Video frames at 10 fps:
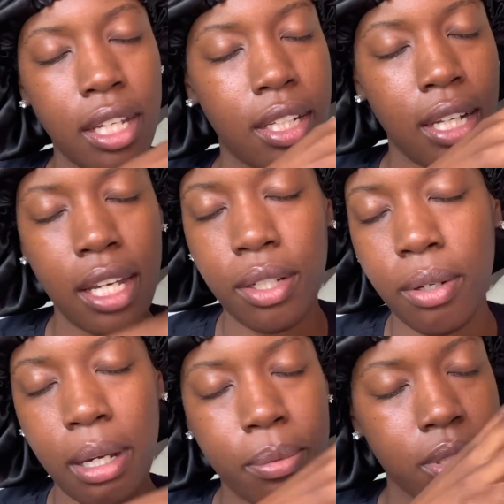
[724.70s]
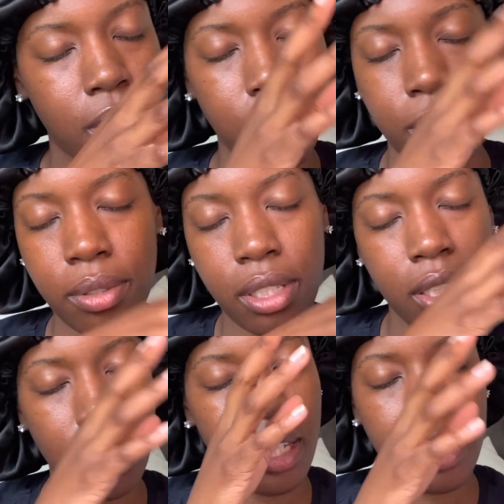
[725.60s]
did not know I was going to
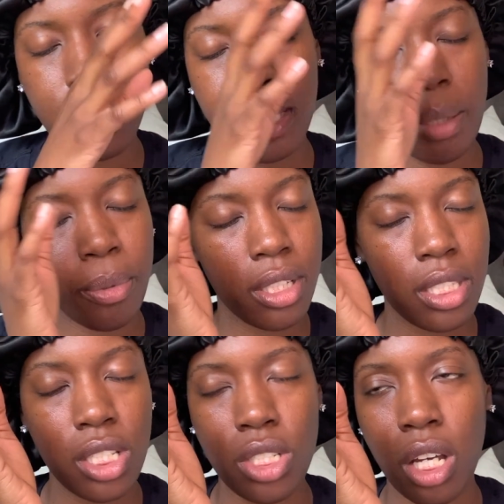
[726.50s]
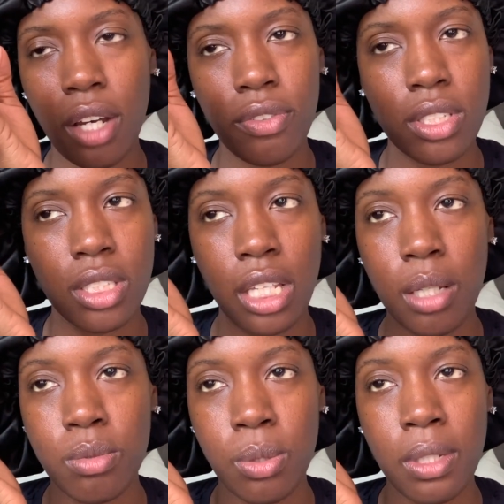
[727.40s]
get any type of attention off this
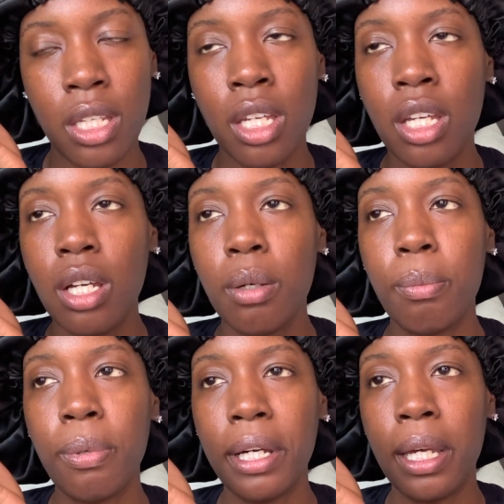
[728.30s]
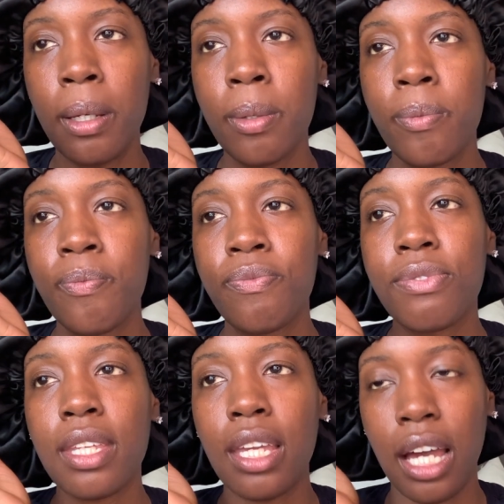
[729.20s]
damn tweet. But
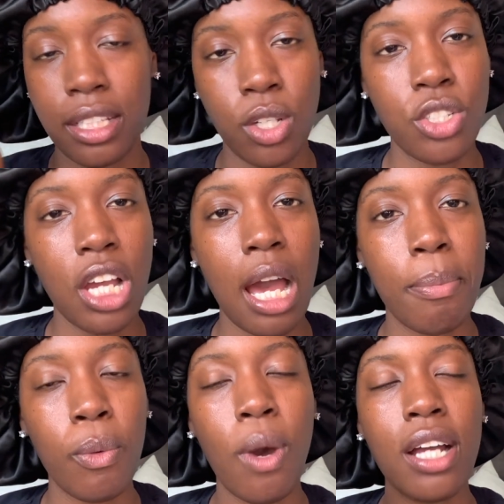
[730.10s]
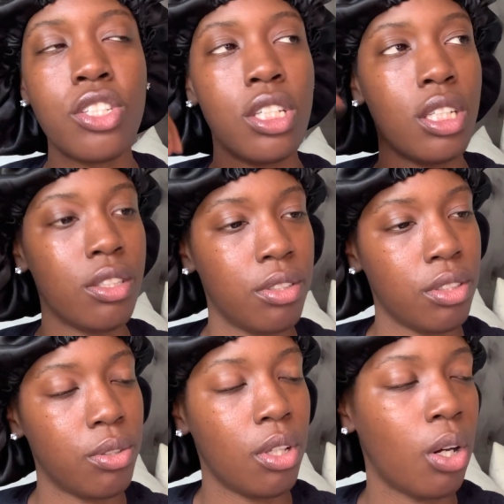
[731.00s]
I told y'all I've been watching,
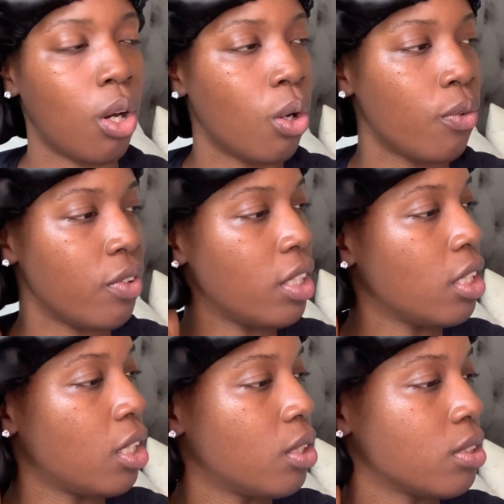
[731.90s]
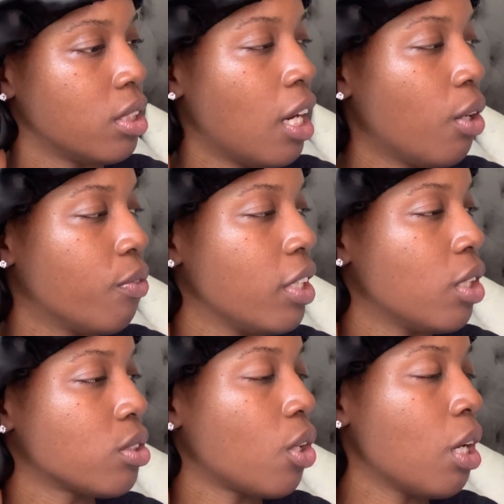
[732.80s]
you know, old videos, not old
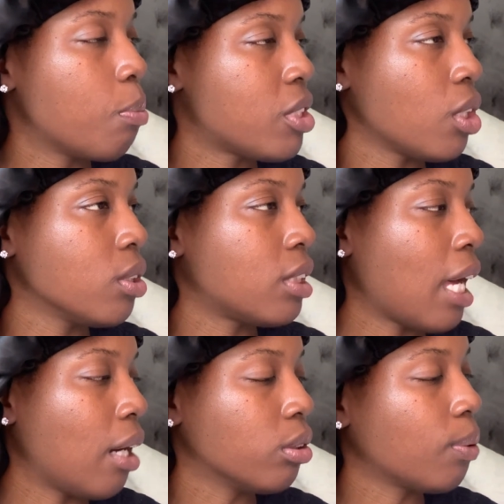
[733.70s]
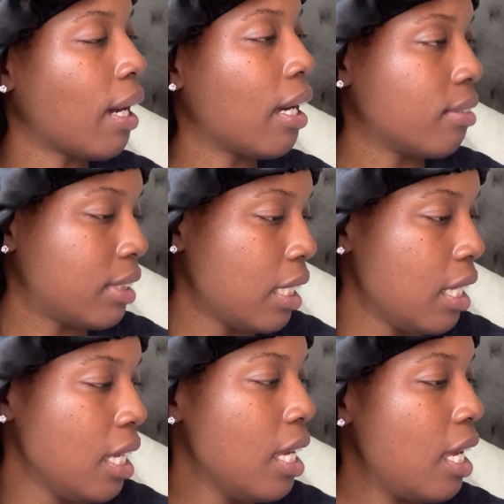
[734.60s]
videos, old episodes of Housewives.
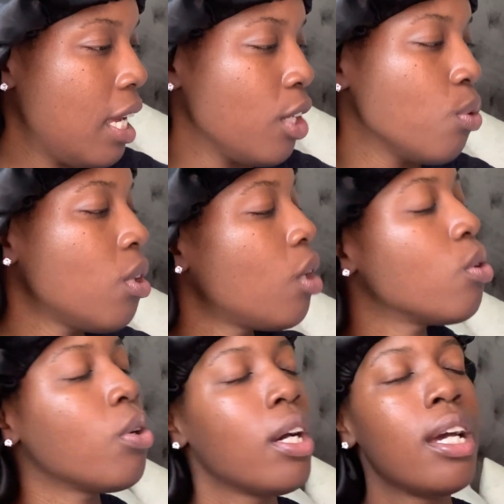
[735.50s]
And, you know,